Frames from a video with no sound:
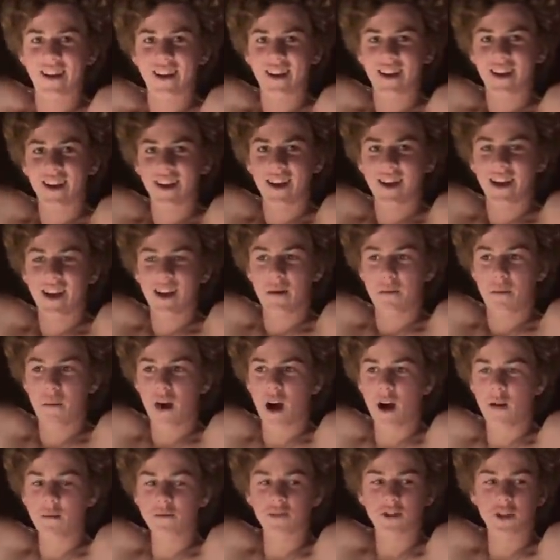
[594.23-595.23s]
Yeah.
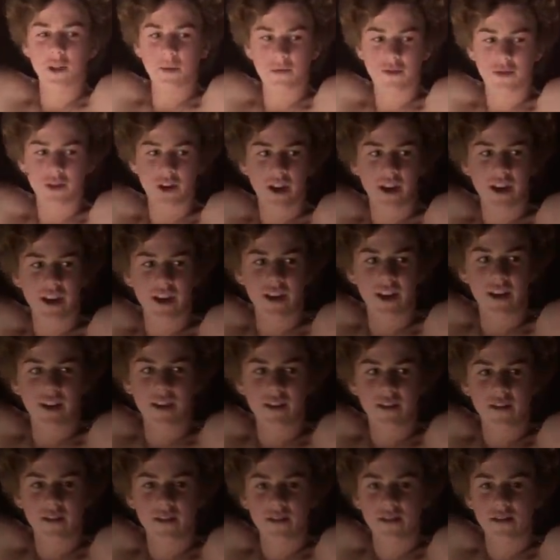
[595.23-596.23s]
Mom jumped right
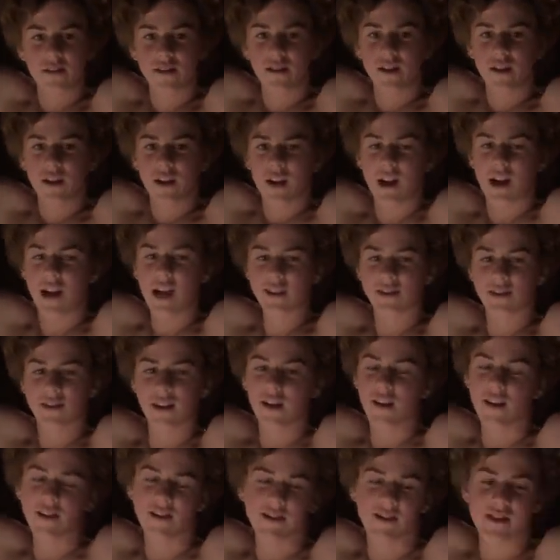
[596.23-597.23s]
in. I
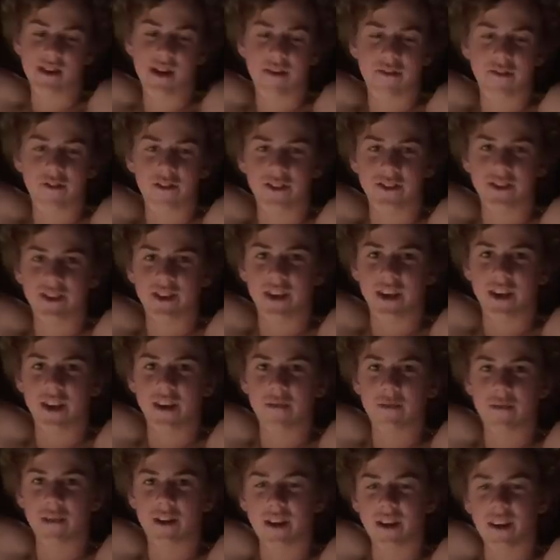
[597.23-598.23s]
sat on the side for a
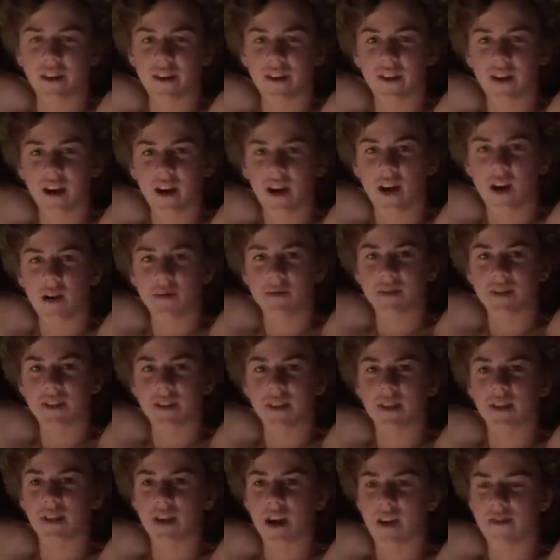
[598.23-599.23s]
second, but I, I hopped
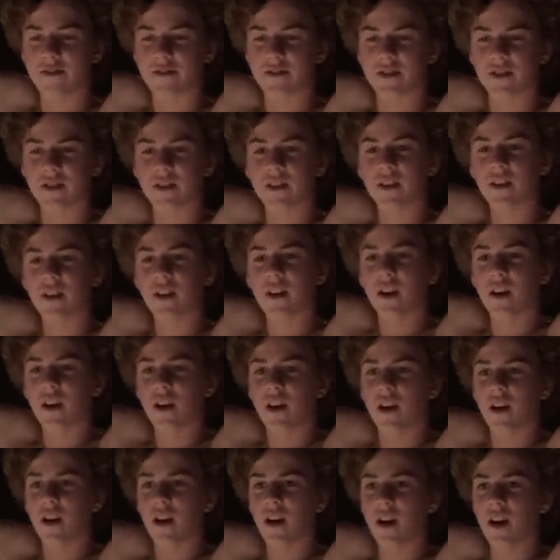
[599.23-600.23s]
in
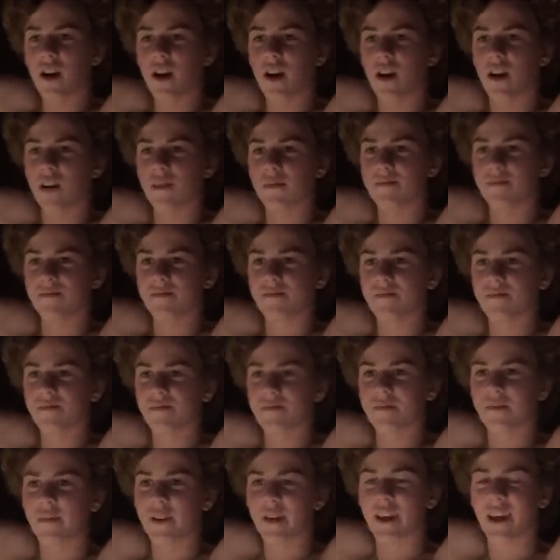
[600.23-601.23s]
after.
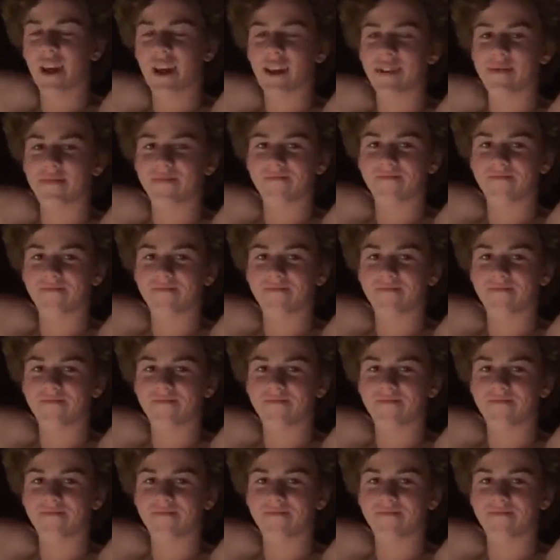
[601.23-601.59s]
Um, but yeah.